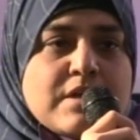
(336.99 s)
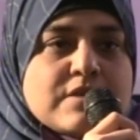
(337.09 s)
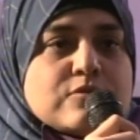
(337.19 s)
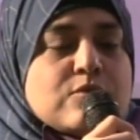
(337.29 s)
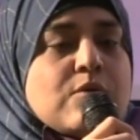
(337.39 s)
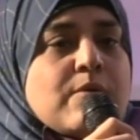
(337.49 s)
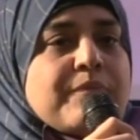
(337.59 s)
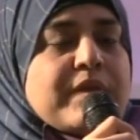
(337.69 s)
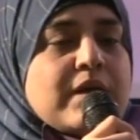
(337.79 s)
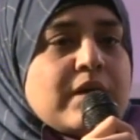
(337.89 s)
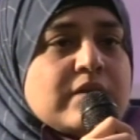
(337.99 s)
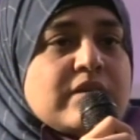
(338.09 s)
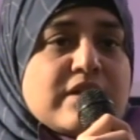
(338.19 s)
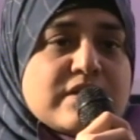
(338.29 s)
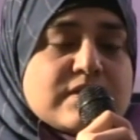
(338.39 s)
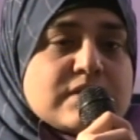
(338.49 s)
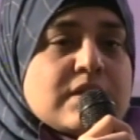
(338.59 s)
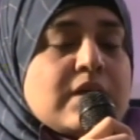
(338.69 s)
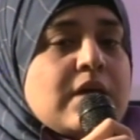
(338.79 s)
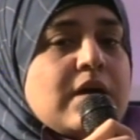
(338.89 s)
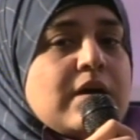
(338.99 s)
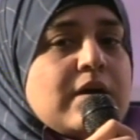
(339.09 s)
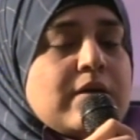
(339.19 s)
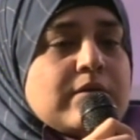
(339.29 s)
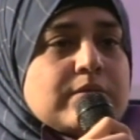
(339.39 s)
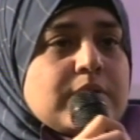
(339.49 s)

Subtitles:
So there is a